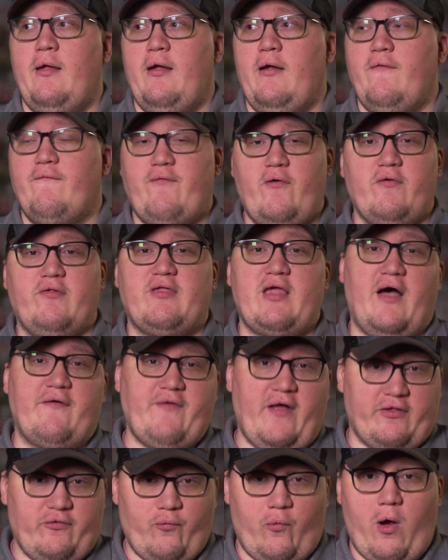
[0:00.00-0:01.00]
First off,
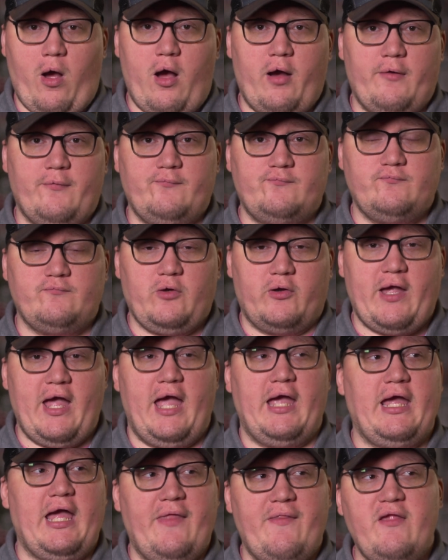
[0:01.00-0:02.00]
that's wrong.
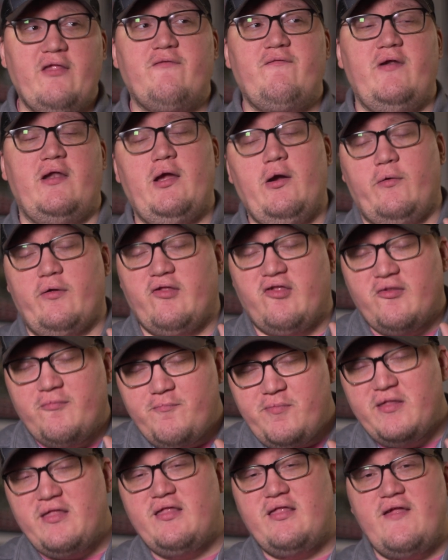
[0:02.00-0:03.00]
Okay, and this video is
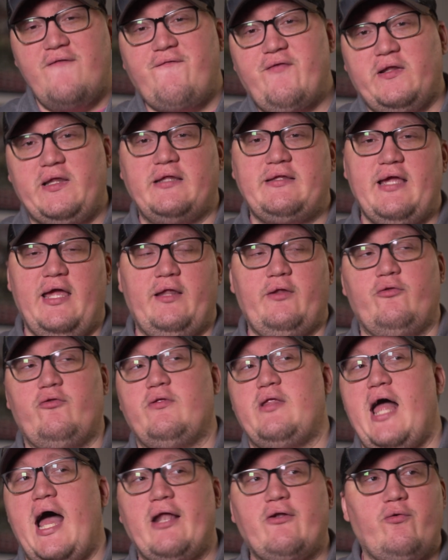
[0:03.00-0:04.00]
specifically
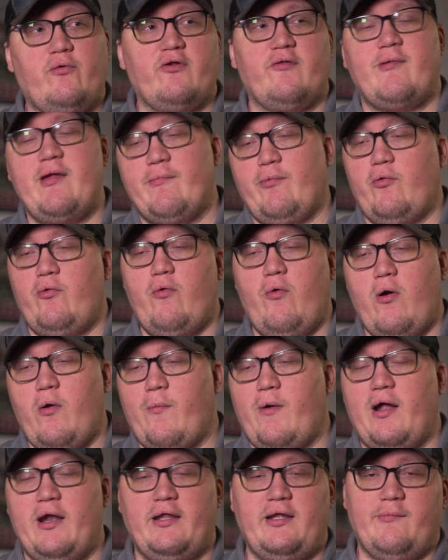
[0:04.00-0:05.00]
tailored not towards people who are
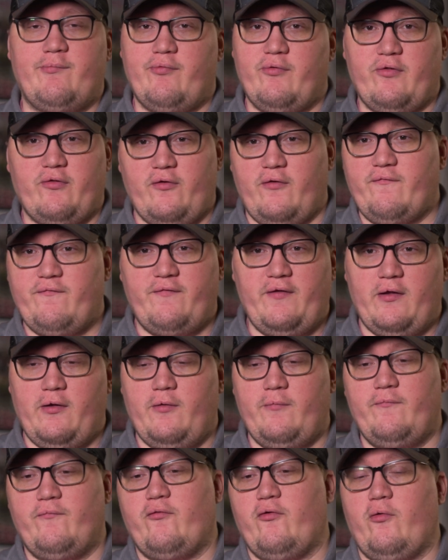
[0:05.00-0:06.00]
wanting to preserve
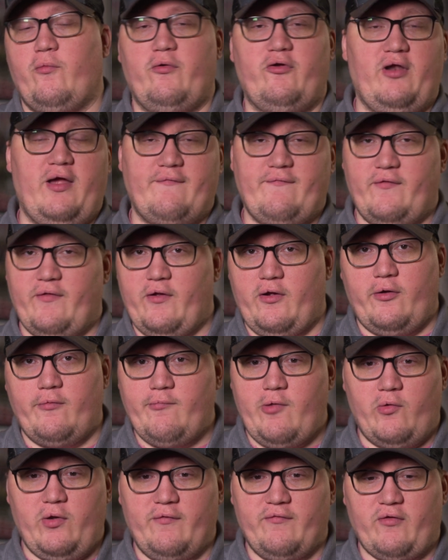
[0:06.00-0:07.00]
film for whatever their
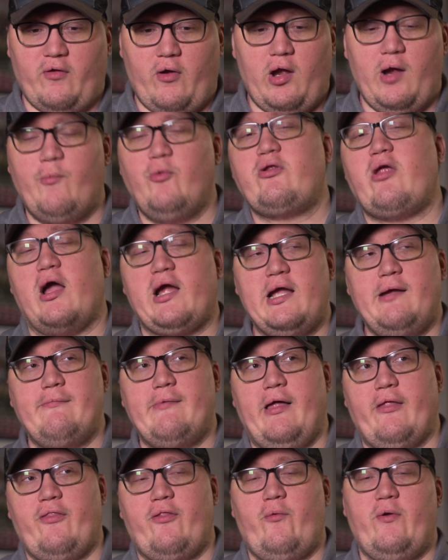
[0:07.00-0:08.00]
motives are. And we're talking
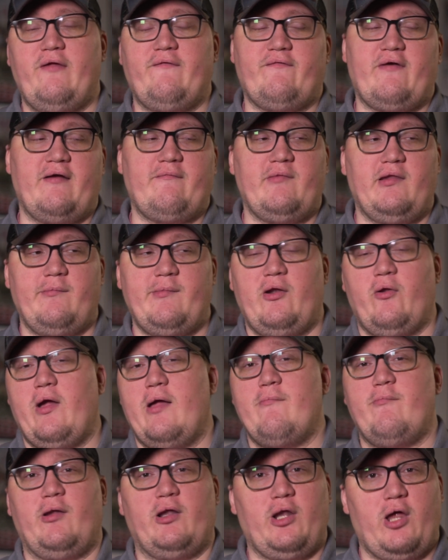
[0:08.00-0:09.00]
about 35 millimeter
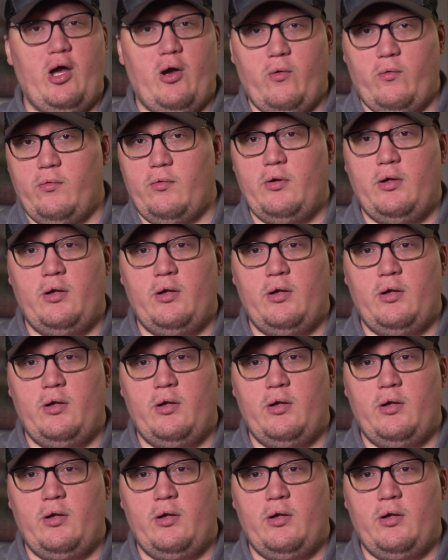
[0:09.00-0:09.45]
and below.